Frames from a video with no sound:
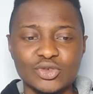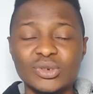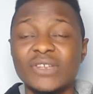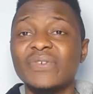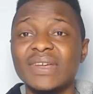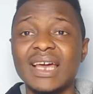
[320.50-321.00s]
to
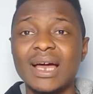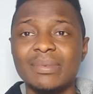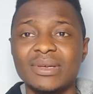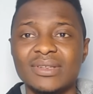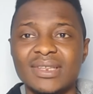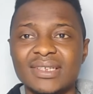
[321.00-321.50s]
defend
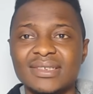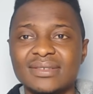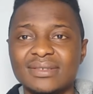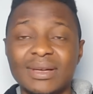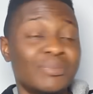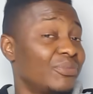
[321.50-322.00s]
Abby on
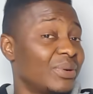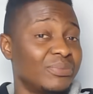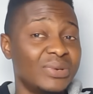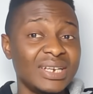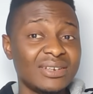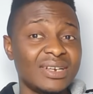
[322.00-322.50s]
this. I'm
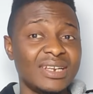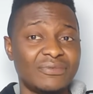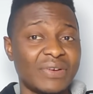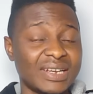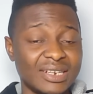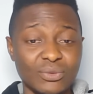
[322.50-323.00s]
really, really
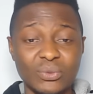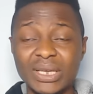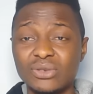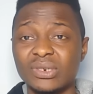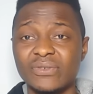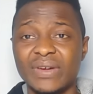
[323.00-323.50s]
finding a way
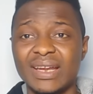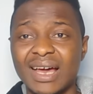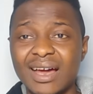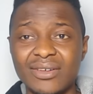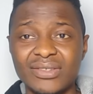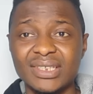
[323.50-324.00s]
to defend
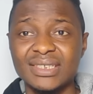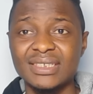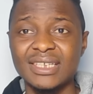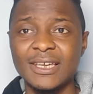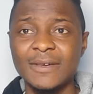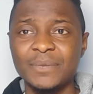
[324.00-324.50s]
her on
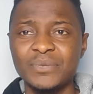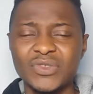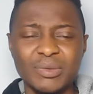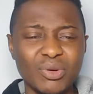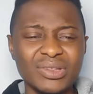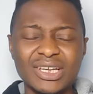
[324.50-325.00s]
this.
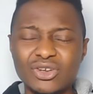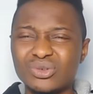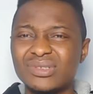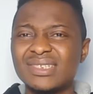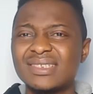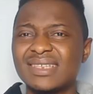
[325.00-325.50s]
But the
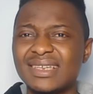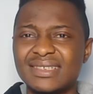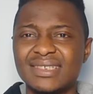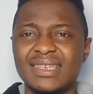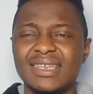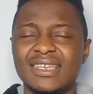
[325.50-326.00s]

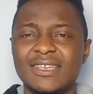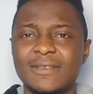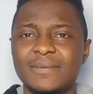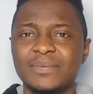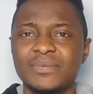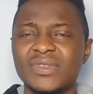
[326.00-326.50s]
consistency,
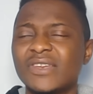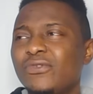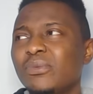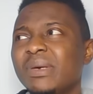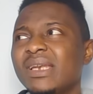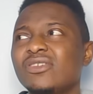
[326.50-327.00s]
if
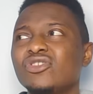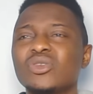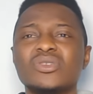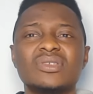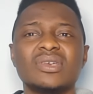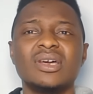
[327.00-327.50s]
you made
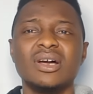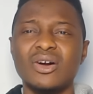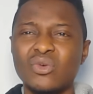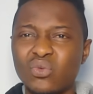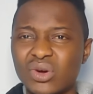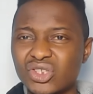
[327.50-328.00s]
just
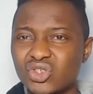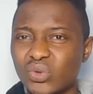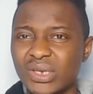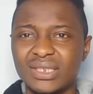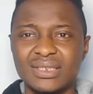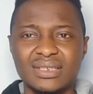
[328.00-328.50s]
a one
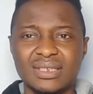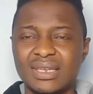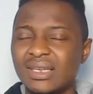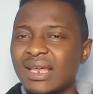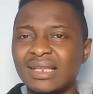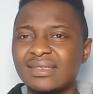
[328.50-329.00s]
tweet,
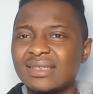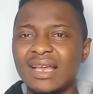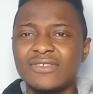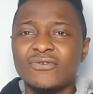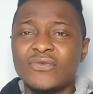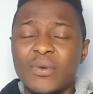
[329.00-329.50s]

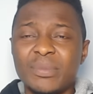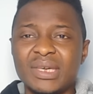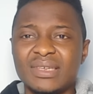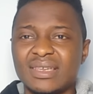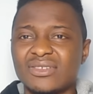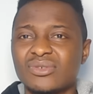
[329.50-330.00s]
that's for
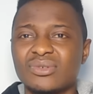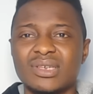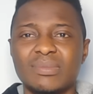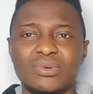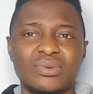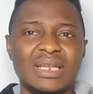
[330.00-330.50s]
me is
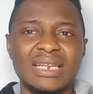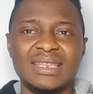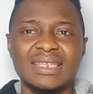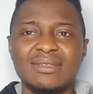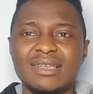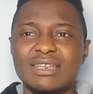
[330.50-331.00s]
excusable.
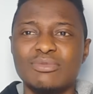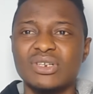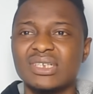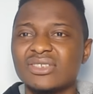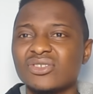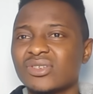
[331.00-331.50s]
Anything,
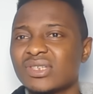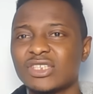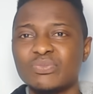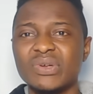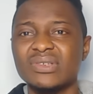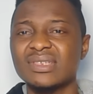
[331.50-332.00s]
anybody can just
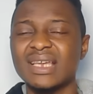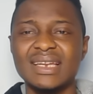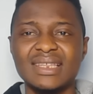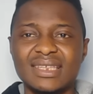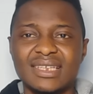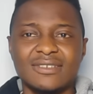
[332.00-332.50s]
express
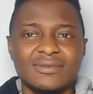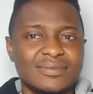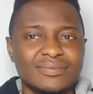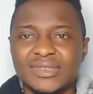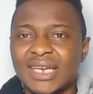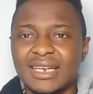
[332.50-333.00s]

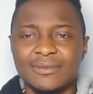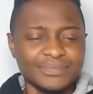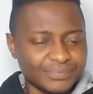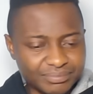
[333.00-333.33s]
anything and